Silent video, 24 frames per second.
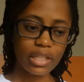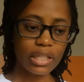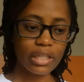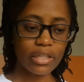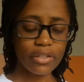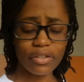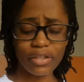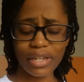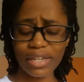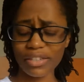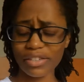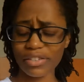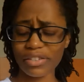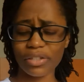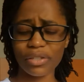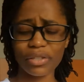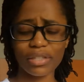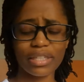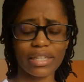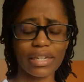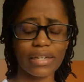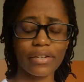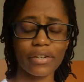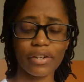so I just
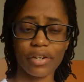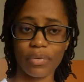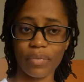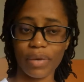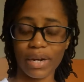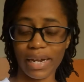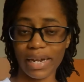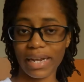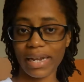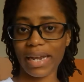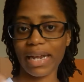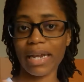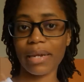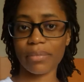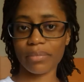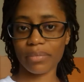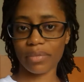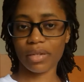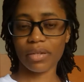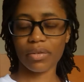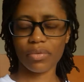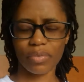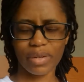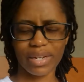looked at her when
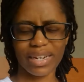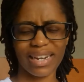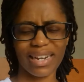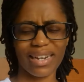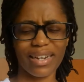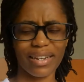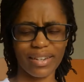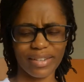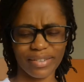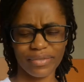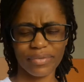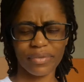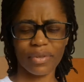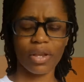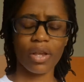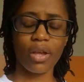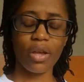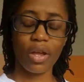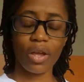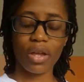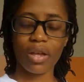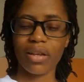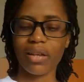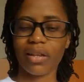I
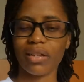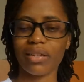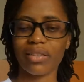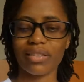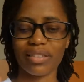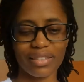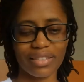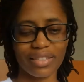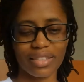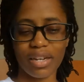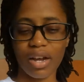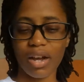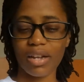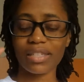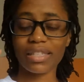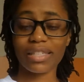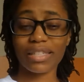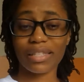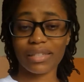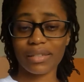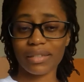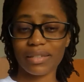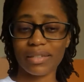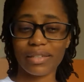got
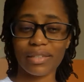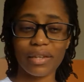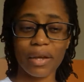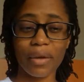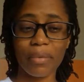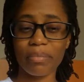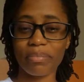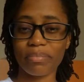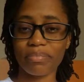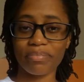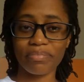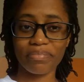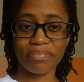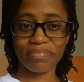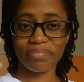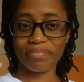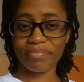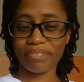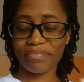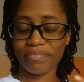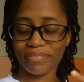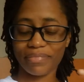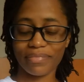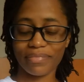some